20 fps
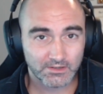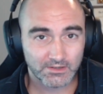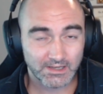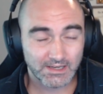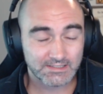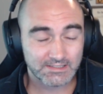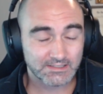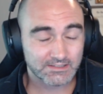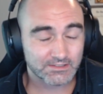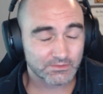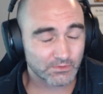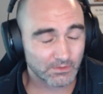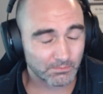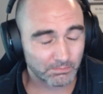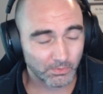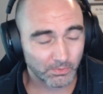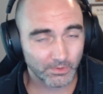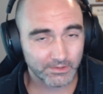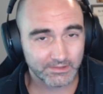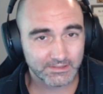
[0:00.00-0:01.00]
Guys, I just want
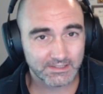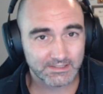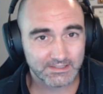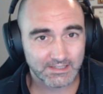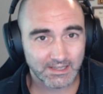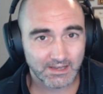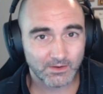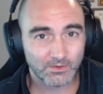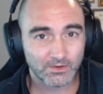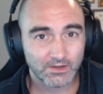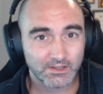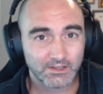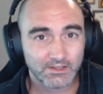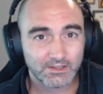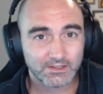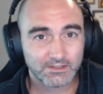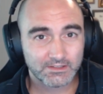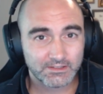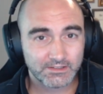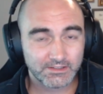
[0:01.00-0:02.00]
to point this out
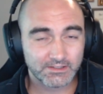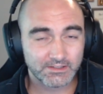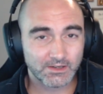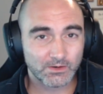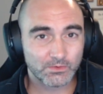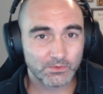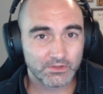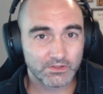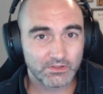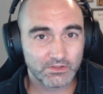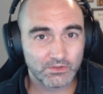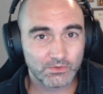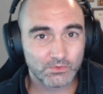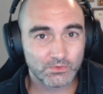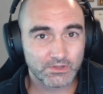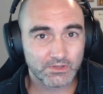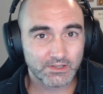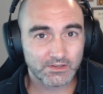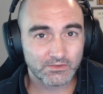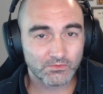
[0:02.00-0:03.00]
you know, you
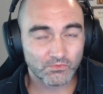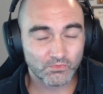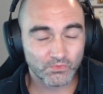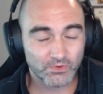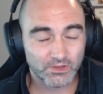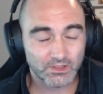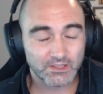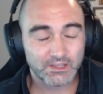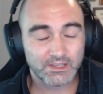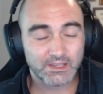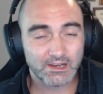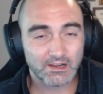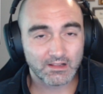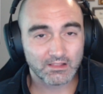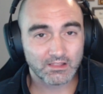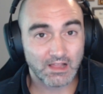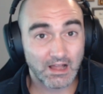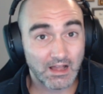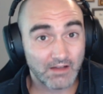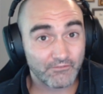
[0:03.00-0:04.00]
can really get a
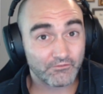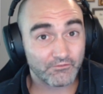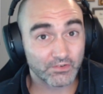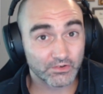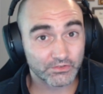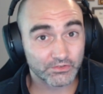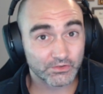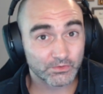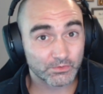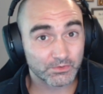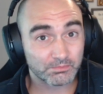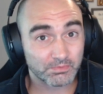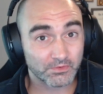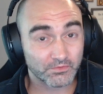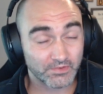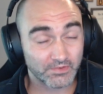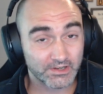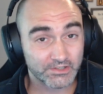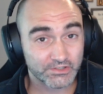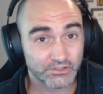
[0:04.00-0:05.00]
lot further with
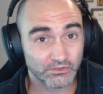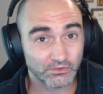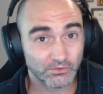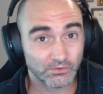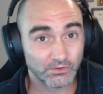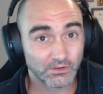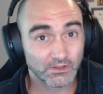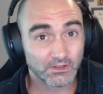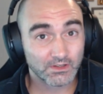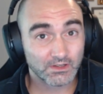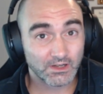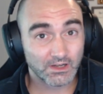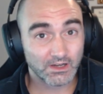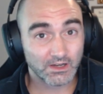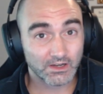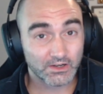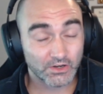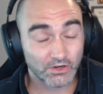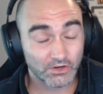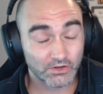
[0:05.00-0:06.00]
professional, uh,
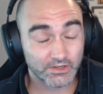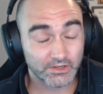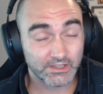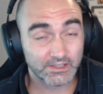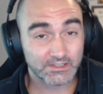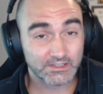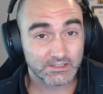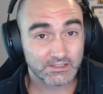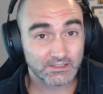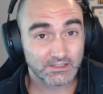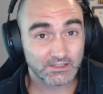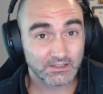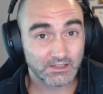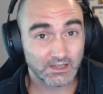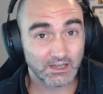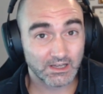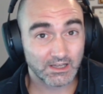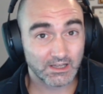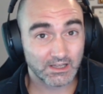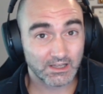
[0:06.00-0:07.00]
courteous
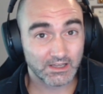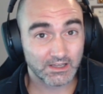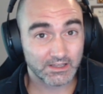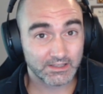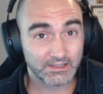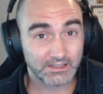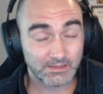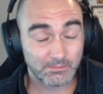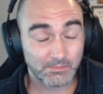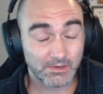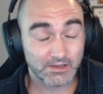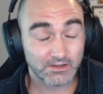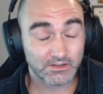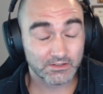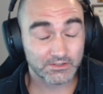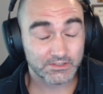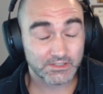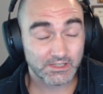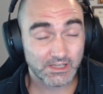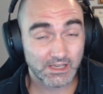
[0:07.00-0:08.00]
uh,
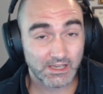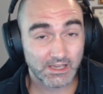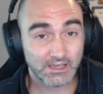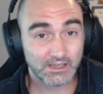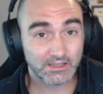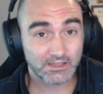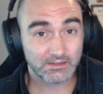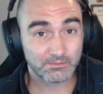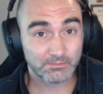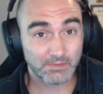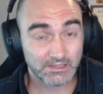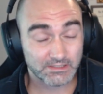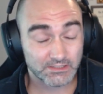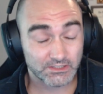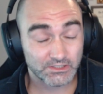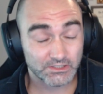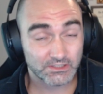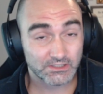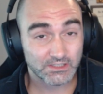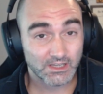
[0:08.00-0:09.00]
emails and
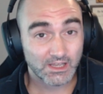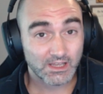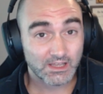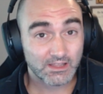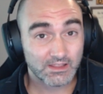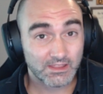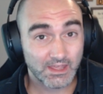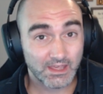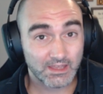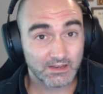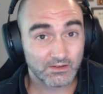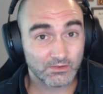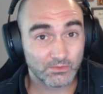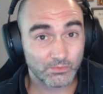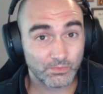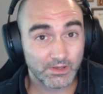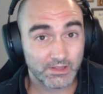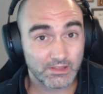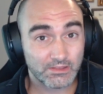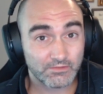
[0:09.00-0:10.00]
messages than
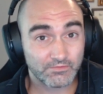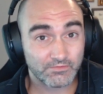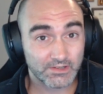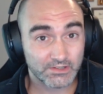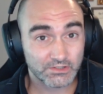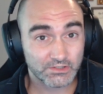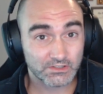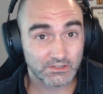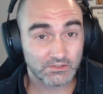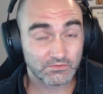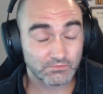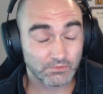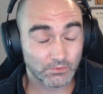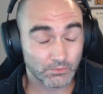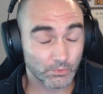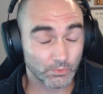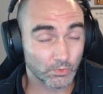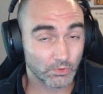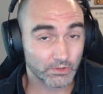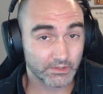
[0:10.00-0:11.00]
with vicious,
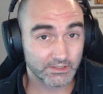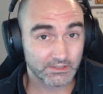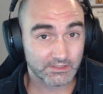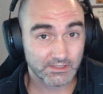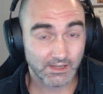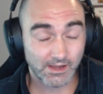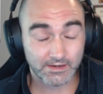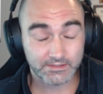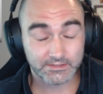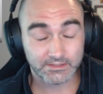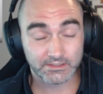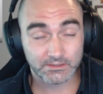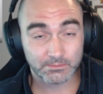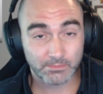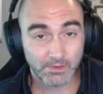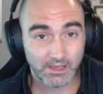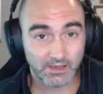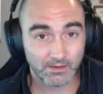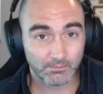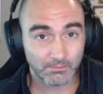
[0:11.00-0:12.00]
virulent, toxic
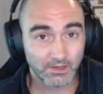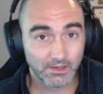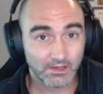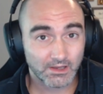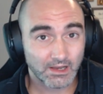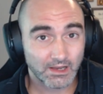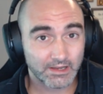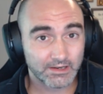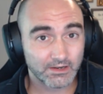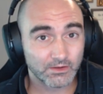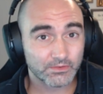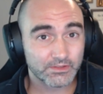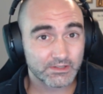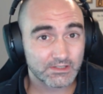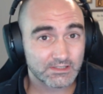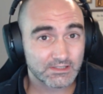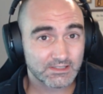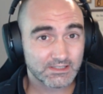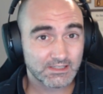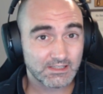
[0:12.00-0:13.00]
spam. I know
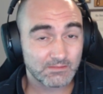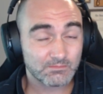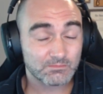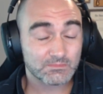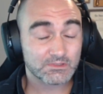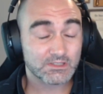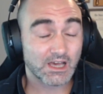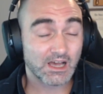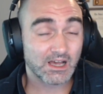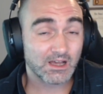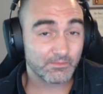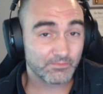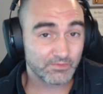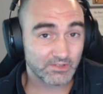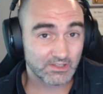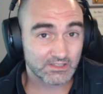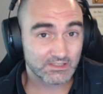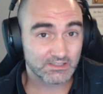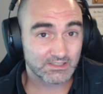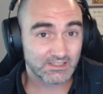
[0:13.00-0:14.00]
this seems
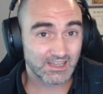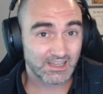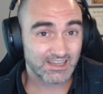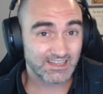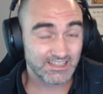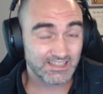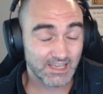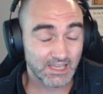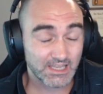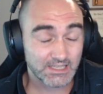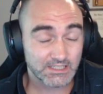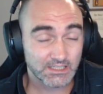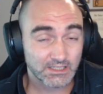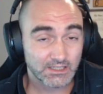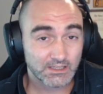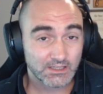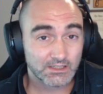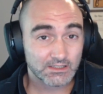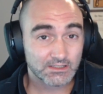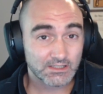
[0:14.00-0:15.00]
obvious, and yet
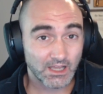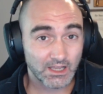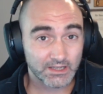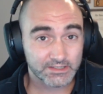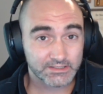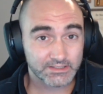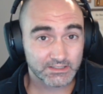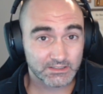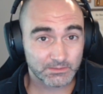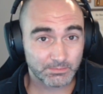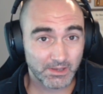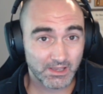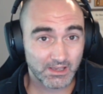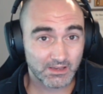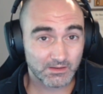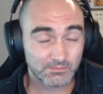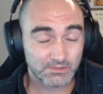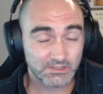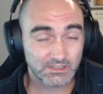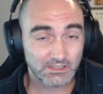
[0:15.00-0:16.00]
toxic
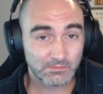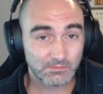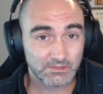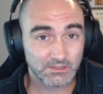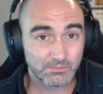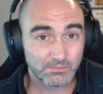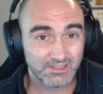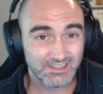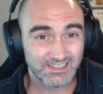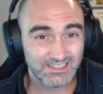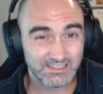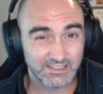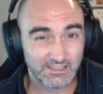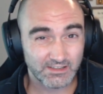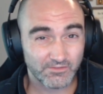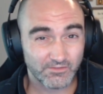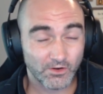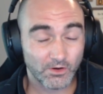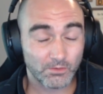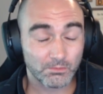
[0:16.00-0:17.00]
spam seems to be the
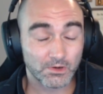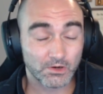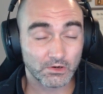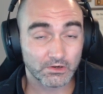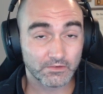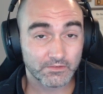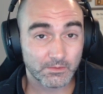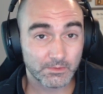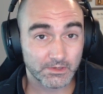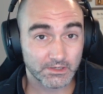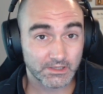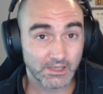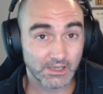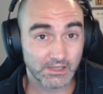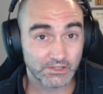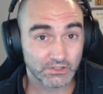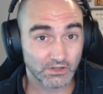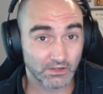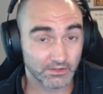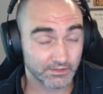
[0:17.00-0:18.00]
default mode of
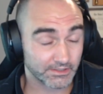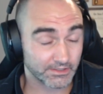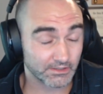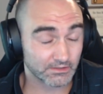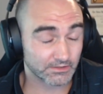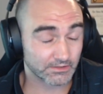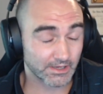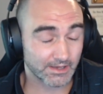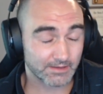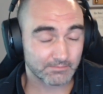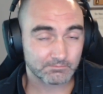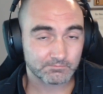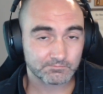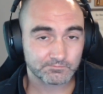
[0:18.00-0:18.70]
communication on the internet.